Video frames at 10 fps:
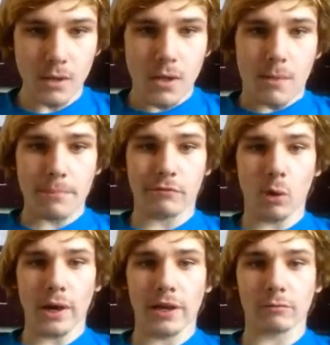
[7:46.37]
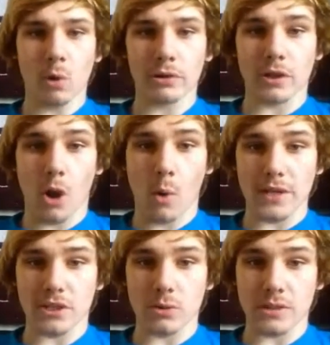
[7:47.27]
Before I enrolled in
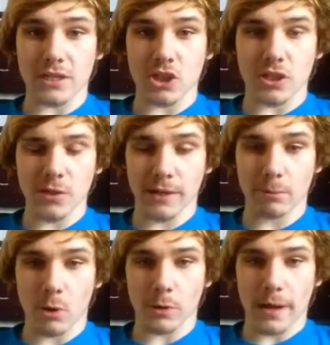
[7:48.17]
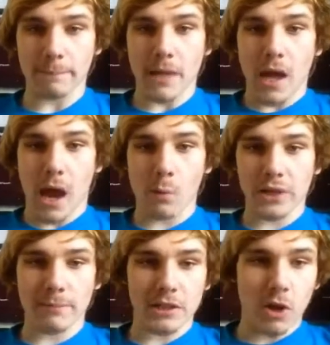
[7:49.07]
OSU's engineering program, I worked
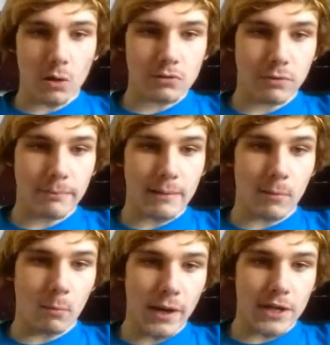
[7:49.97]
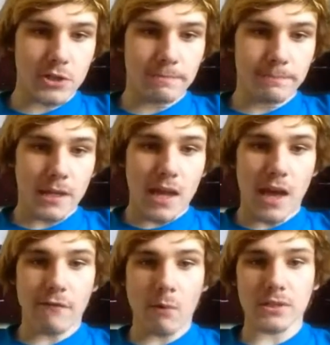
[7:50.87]
at McDonald's for minimum wage.
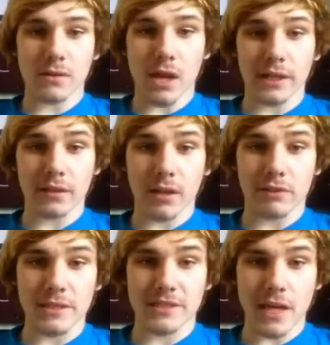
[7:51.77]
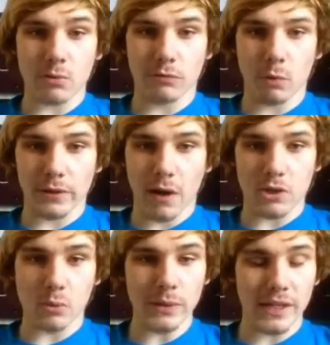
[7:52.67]
If I was lucky enough to be scheduled 40 hours
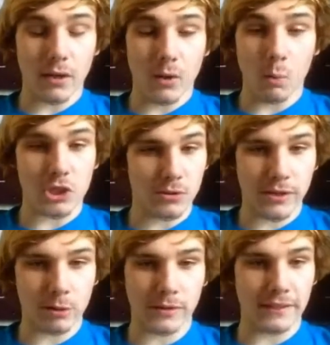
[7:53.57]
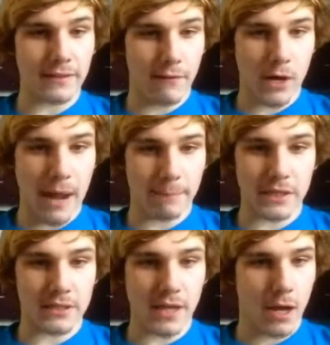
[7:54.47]
a week, which literally never happened
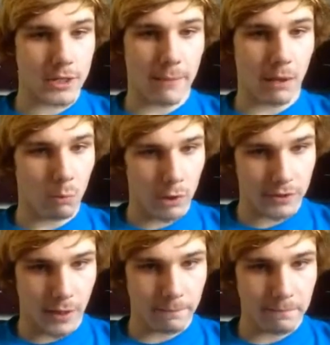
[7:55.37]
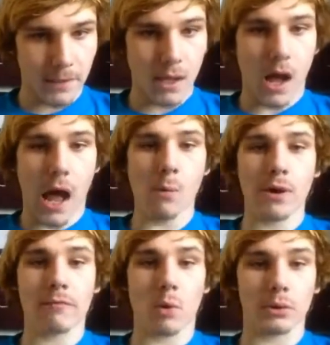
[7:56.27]
the entire time I worked there, I would
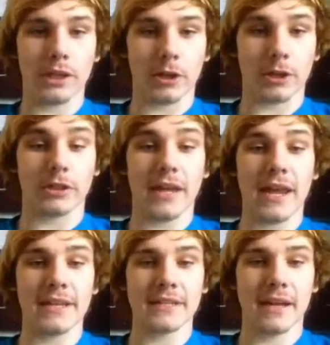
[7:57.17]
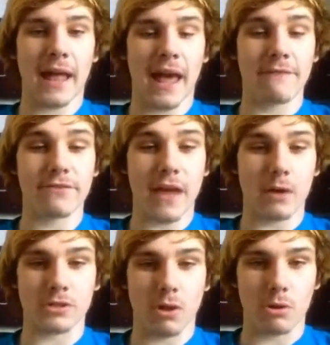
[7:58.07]
have only earned
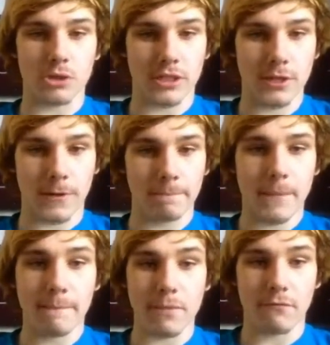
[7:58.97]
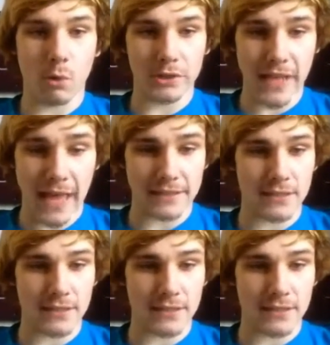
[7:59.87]
$18,500 a year, before taxes.